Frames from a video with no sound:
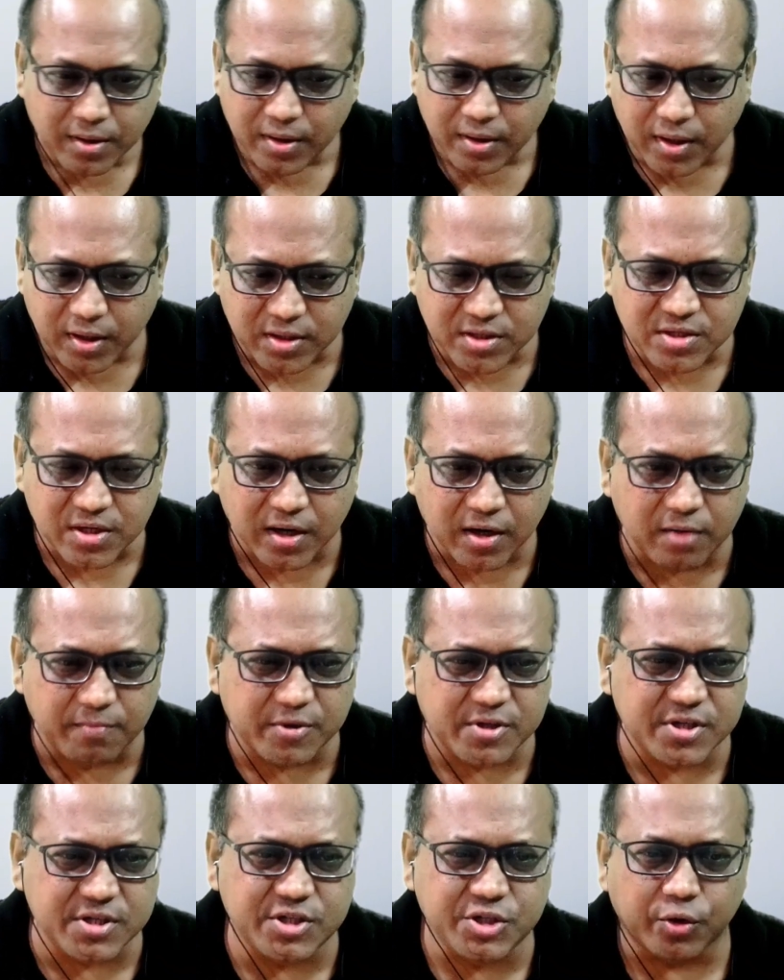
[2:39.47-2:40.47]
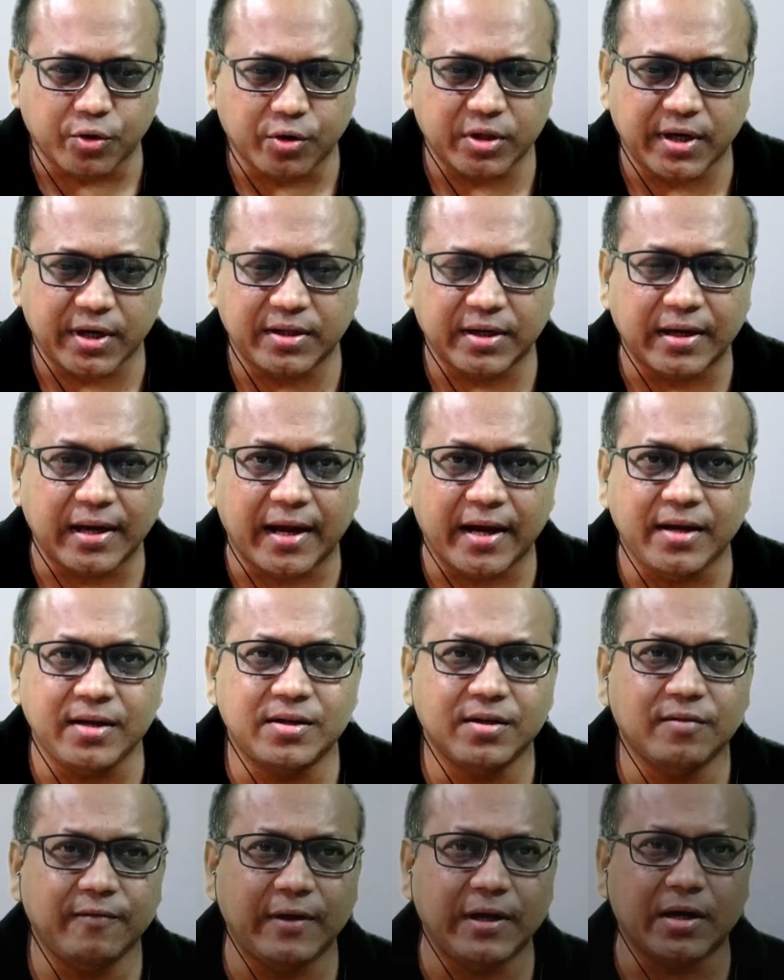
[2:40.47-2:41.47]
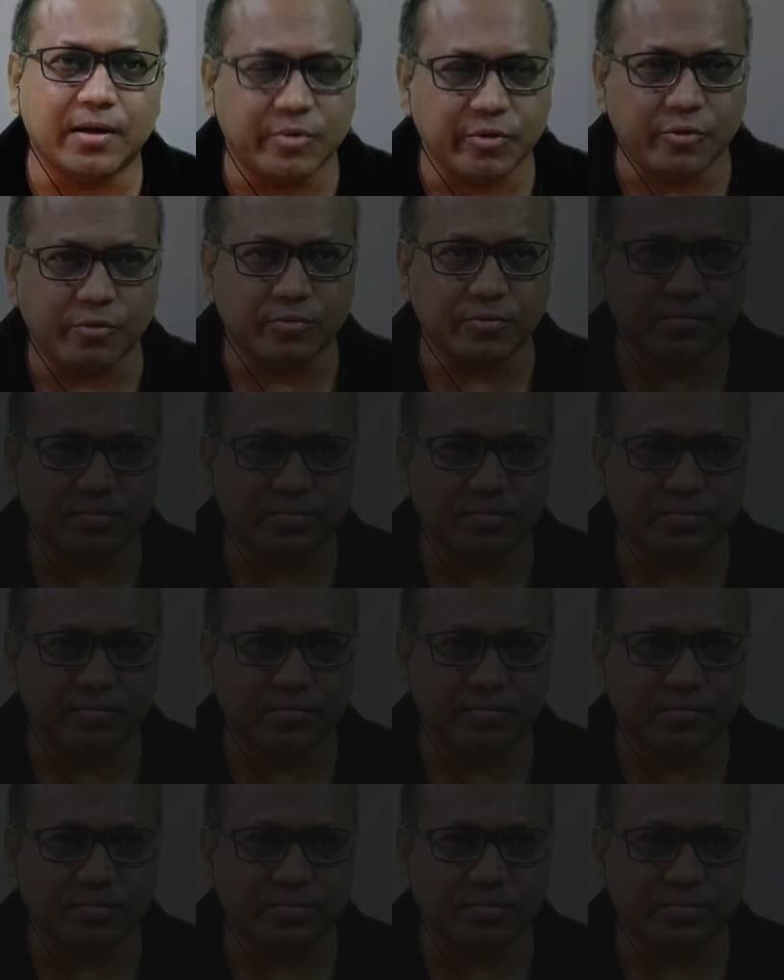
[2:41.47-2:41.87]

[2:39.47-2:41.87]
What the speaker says: it is 100% sure that the client will come to you.